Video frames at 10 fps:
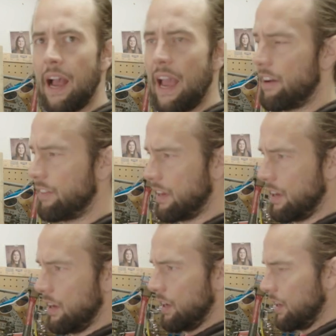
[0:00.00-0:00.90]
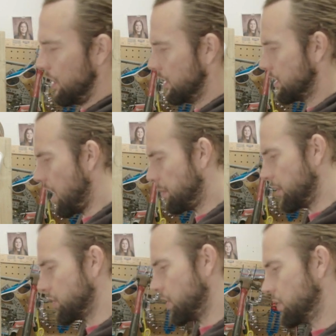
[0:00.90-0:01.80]
I have it hooked up.
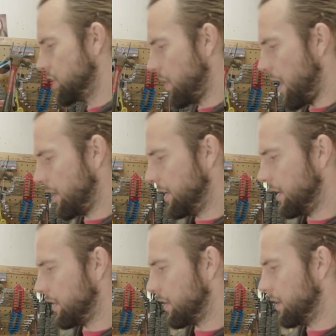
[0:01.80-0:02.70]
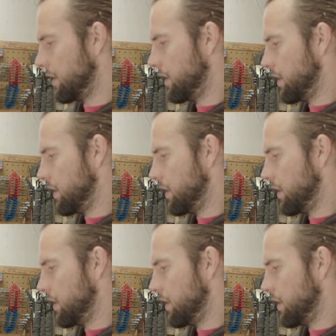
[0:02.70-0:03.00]
I'll show it to you out here.